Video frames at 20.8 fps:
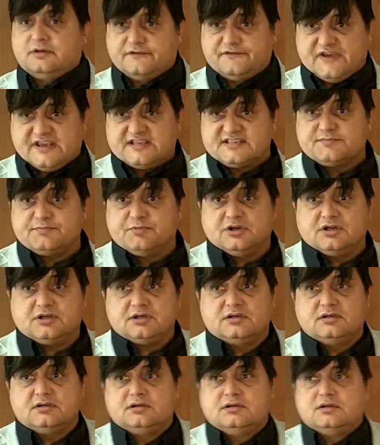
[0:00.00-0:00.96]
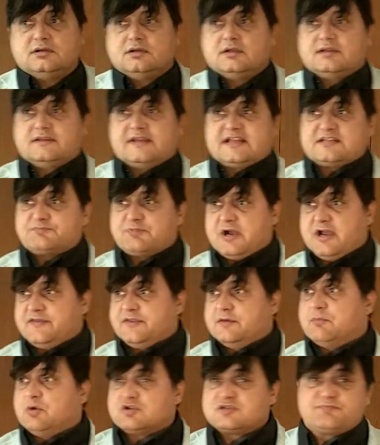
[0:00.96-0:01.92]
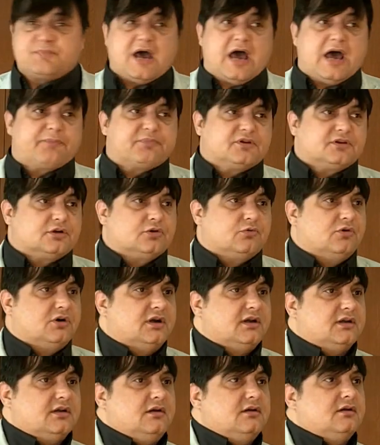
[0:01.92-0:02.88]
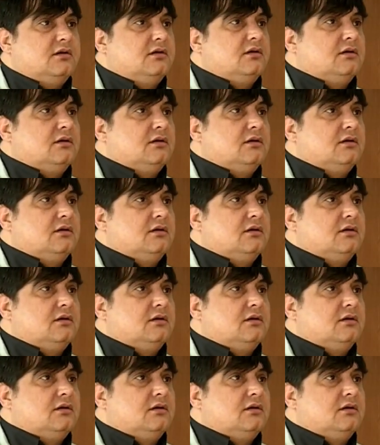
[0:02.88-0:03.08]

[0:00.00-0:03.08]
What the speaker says: Facebook, that's probably the most popular one.